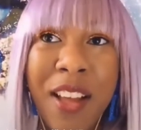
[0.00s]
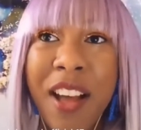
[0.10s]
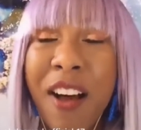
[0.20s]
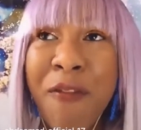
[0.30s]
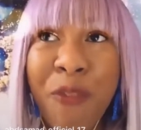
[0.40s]

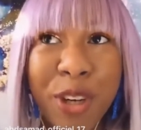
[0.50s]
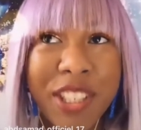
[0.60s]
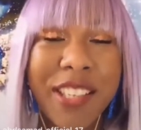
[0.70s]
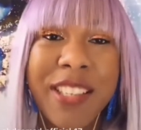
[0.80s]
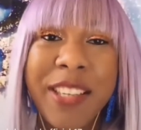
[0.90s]

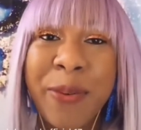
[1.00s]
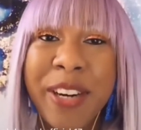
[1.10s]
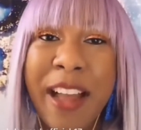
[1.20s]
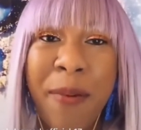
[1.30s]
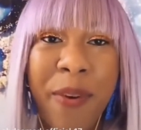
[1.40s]
unfortunately we're
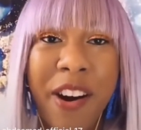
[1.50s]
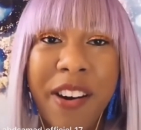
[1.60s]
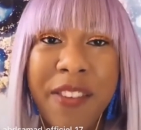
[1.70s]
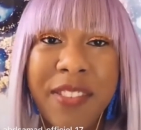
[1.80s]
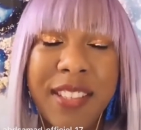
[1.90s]
now part
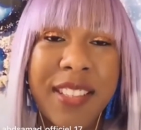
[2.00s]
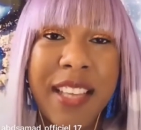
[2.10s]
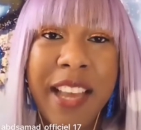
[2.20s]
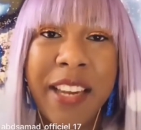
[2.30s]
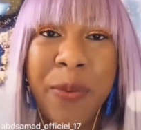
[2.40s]
of a
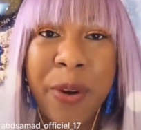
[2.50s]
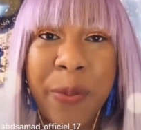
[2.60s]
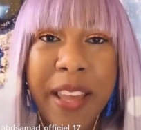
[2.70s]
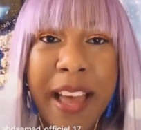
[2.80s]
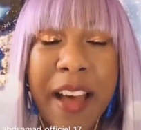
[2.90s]
society where
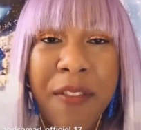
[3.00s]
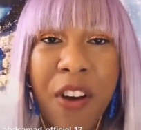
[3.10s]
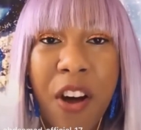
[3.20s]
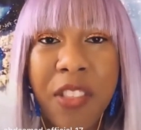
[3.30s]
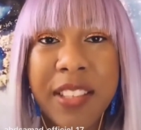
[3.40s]
we have
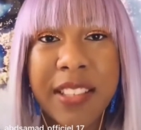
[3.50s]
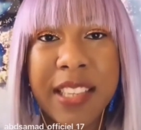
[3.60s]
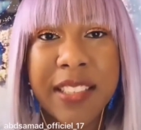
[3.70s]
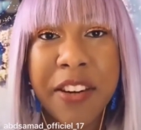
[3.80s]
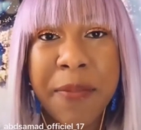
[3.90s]
all these
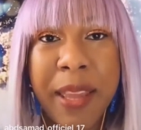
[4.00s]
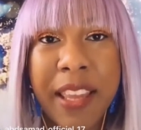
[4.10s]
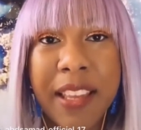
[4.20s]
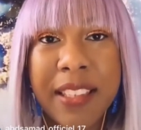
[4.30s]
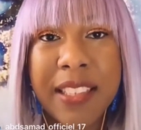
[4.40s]
things that are
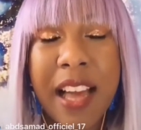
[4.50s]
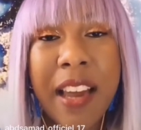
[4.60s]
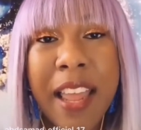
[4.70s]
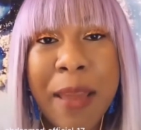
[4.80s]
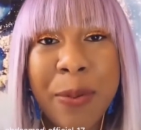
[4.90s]
making us not
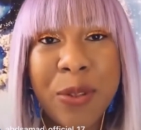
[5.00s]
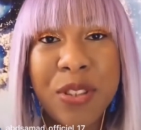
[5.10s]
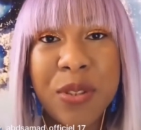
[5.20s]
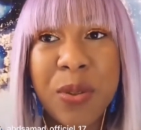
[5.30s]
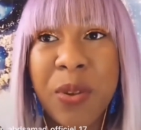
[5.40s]
able
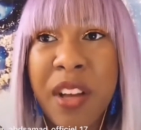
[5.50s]
to